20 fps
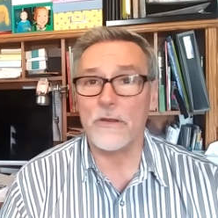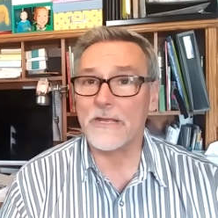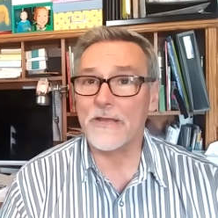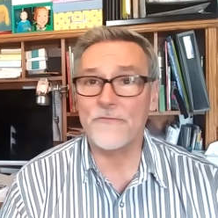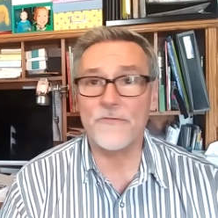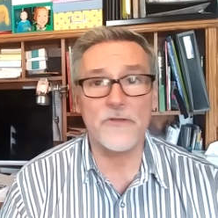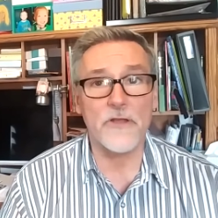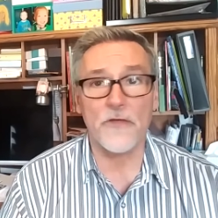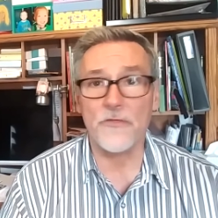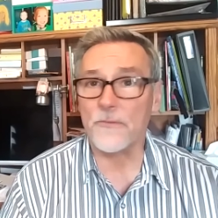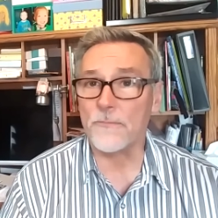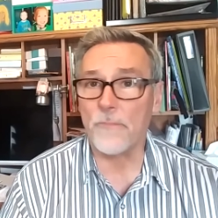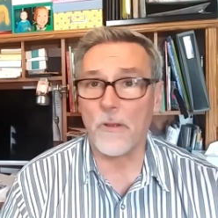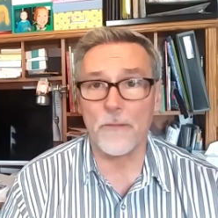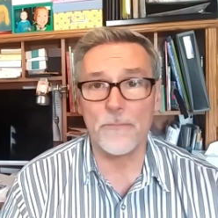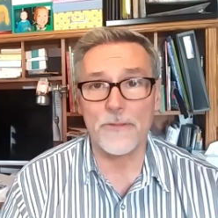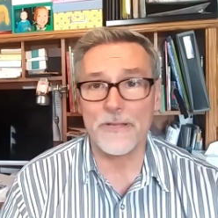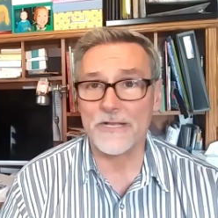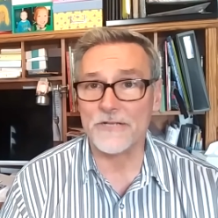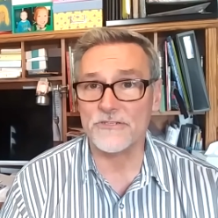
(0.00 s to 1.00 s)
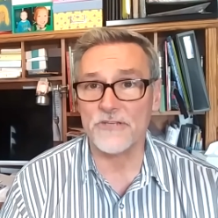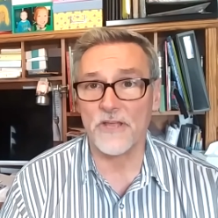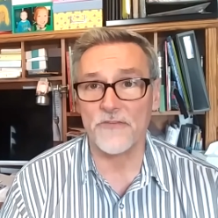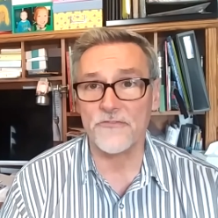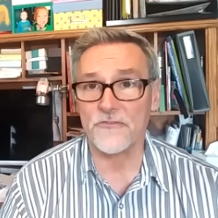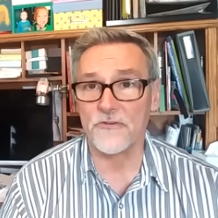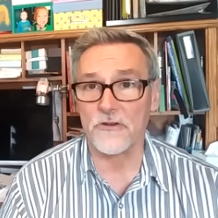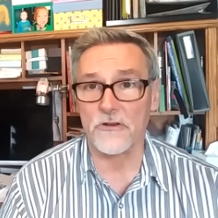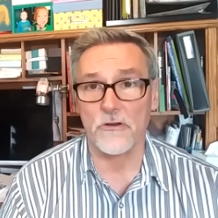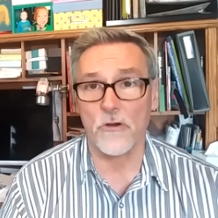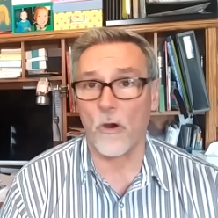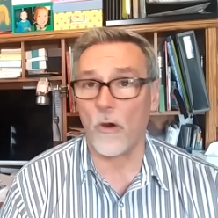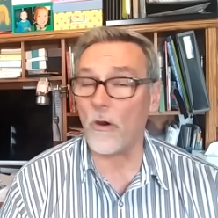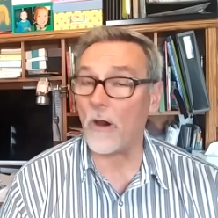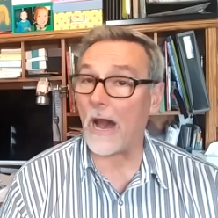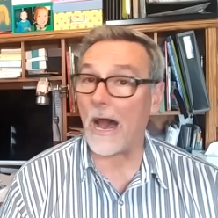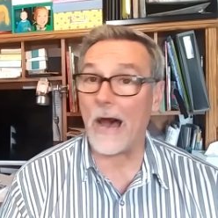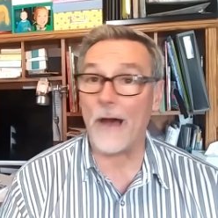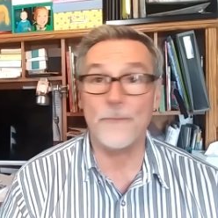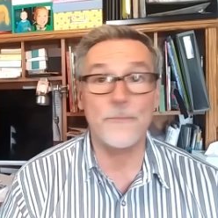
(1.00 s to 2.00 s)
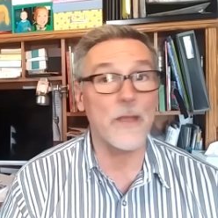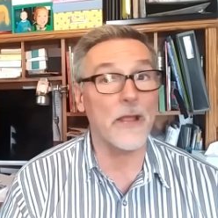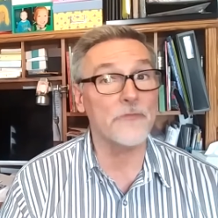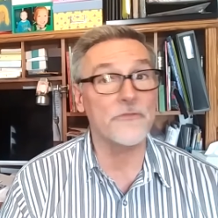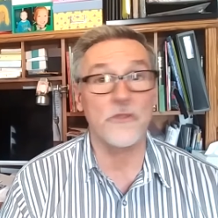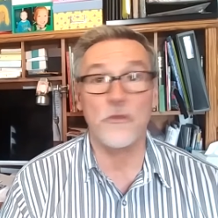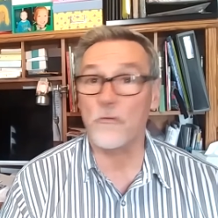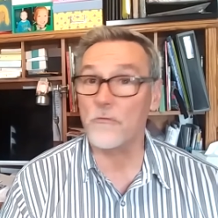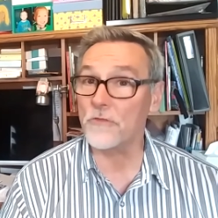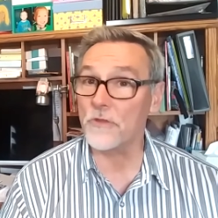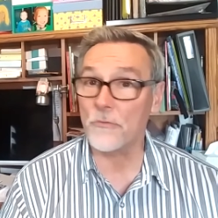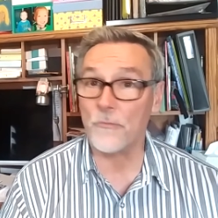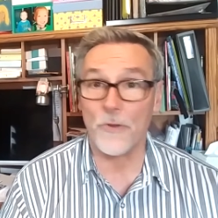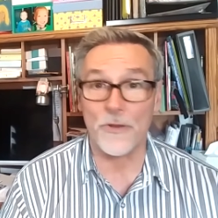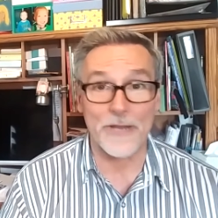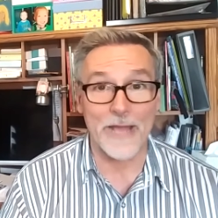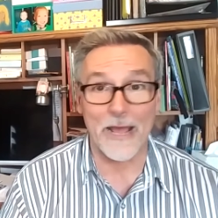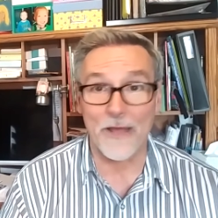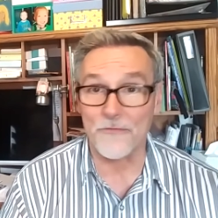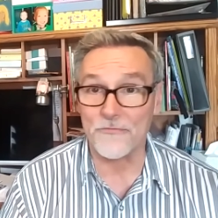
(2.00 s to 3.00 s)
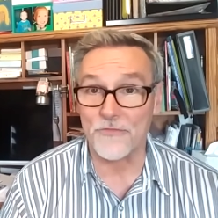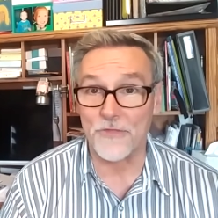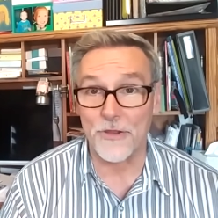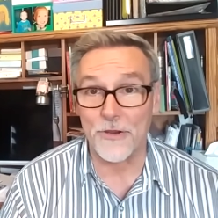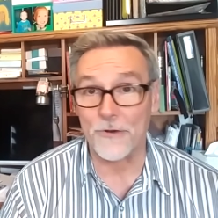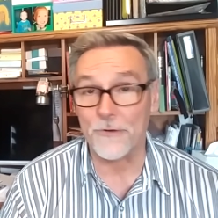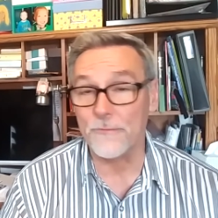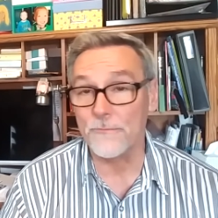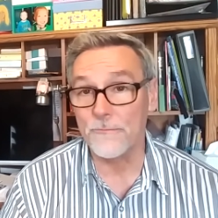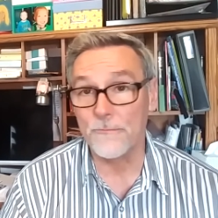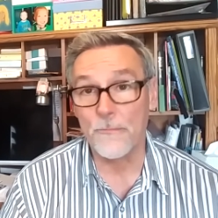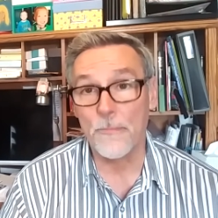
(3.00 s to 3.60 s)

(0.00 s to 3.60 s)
give another public adjuster a call. I'm not the only one out there.